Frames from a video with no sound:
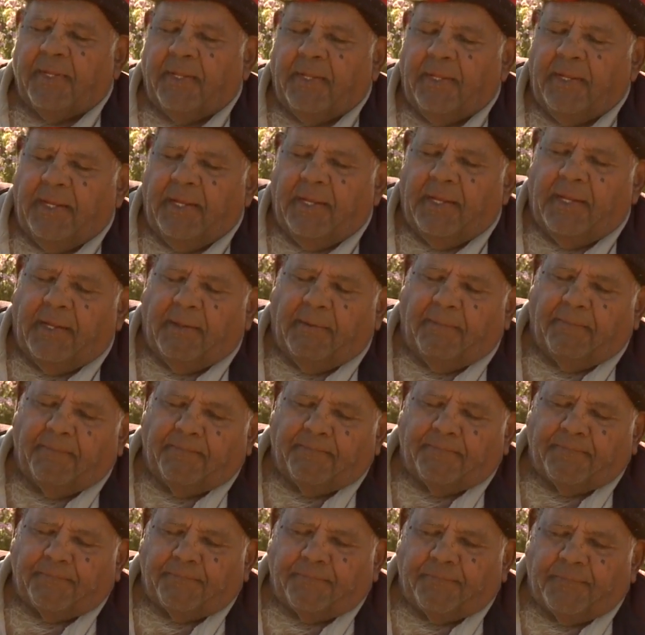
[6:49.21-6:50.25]

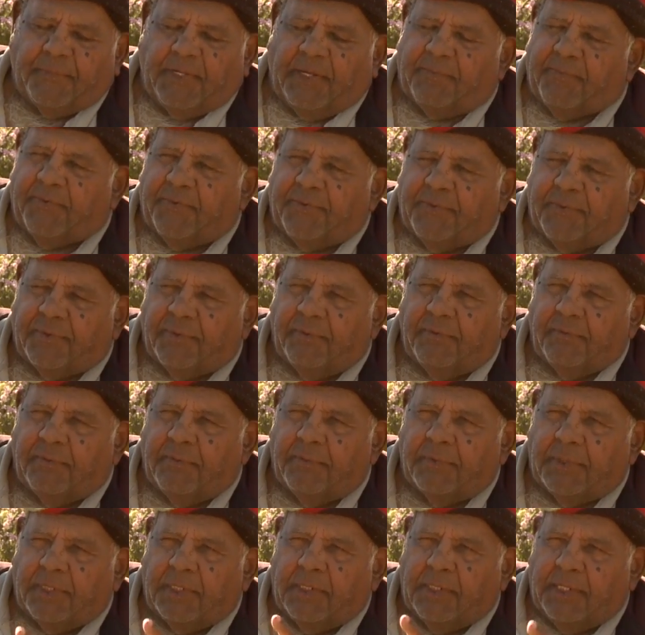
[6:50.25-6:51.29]
That was
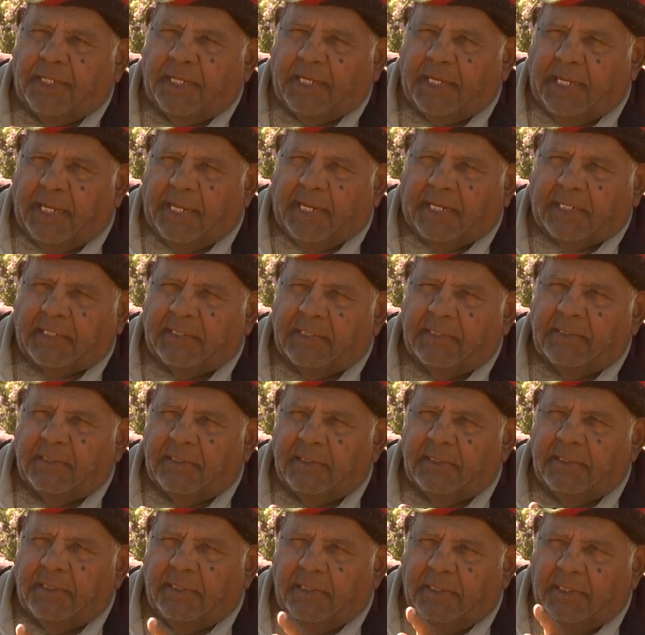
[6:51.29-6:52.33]
the Liquor Act
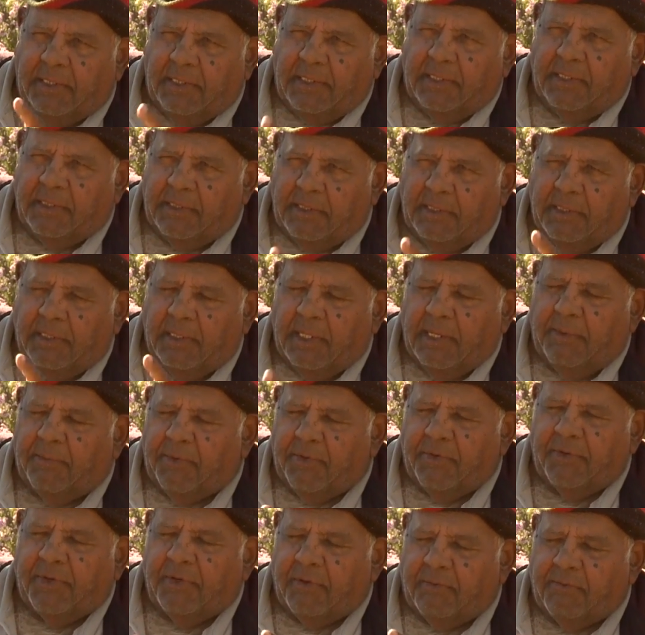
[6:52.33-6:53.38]
in the
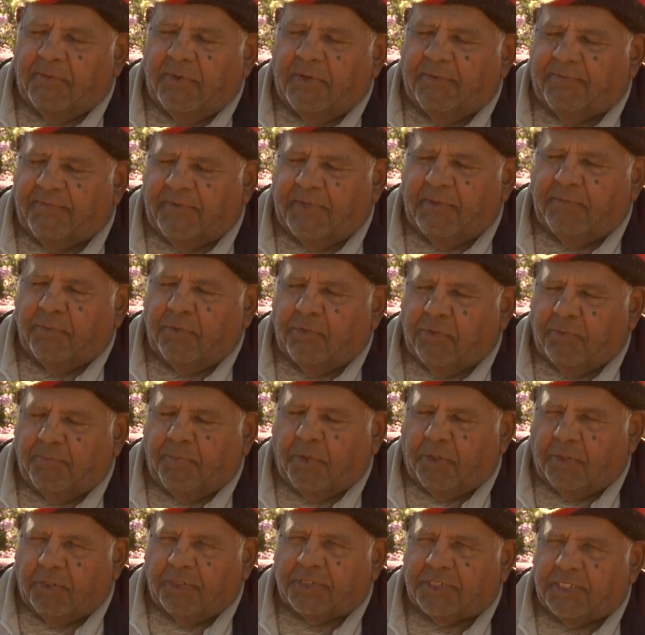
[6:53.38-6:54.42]
Aboriginal Welfare Board
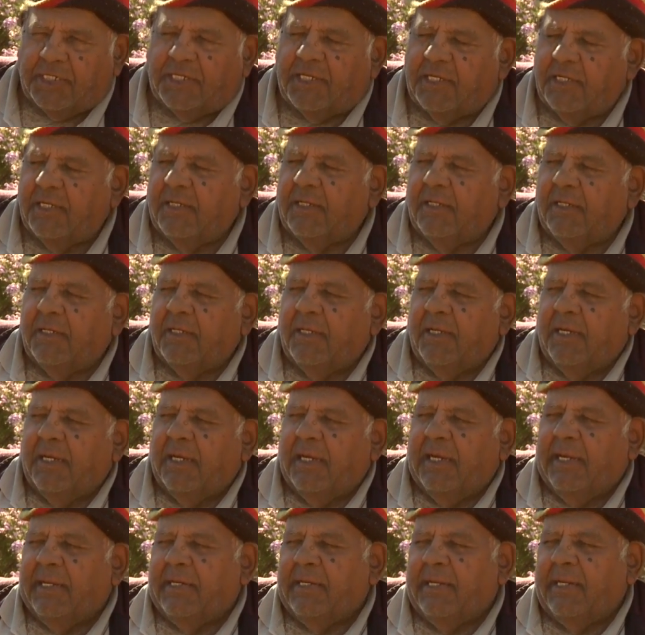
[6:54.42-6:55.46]
policy.
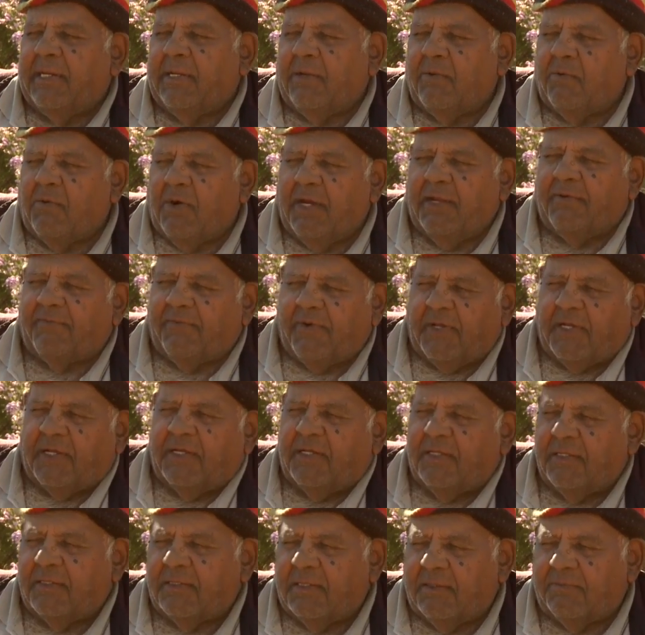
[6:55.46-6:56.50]
And any white fella
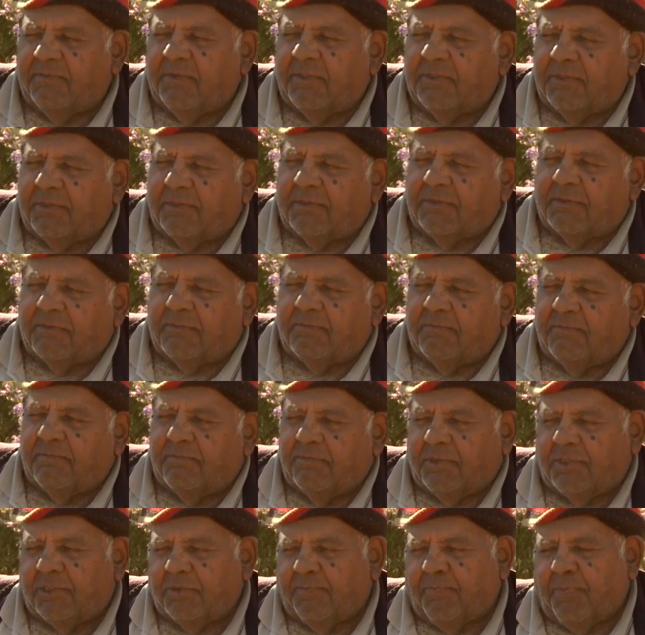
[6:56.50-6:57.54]
that was
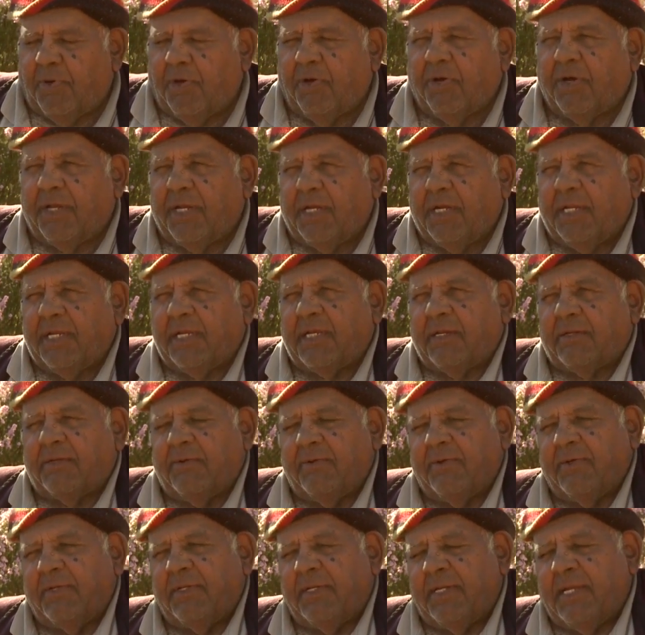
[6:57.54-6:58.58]
supplying liquor to
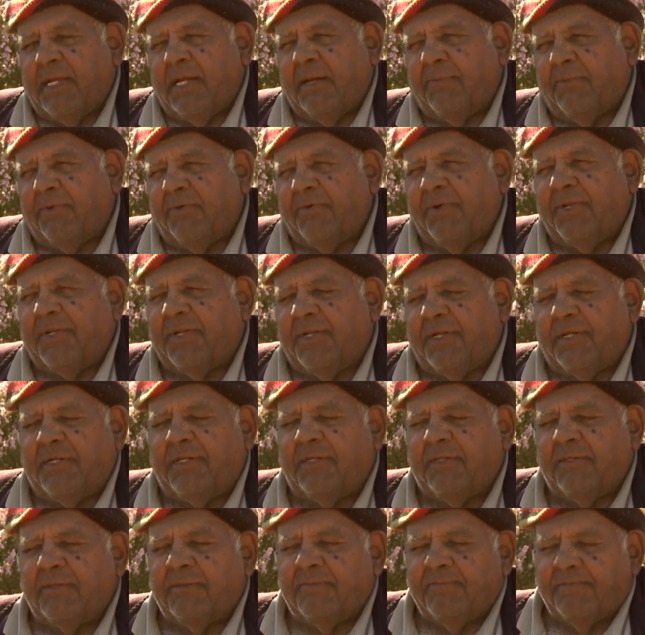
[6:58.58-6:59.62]
an Aborigine
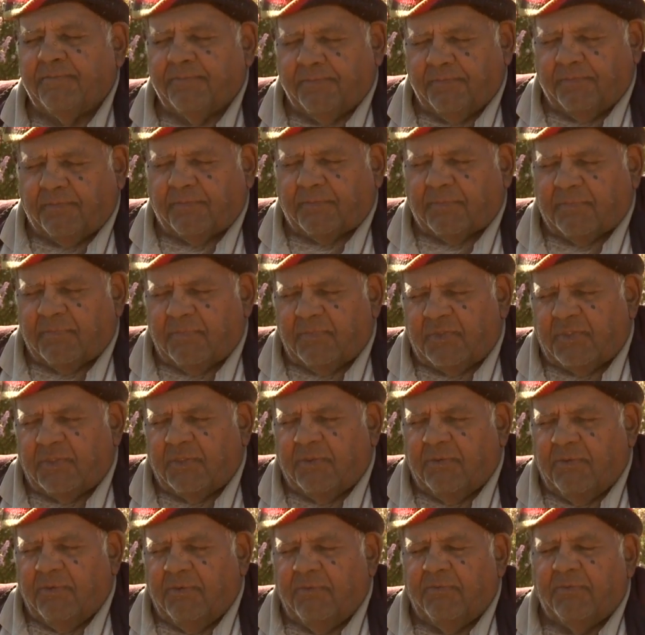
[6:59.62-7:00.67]

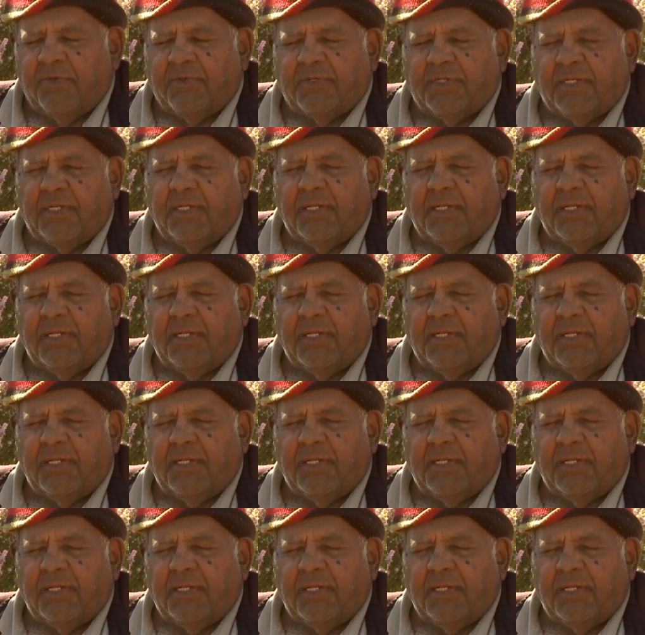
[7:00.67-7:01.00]
was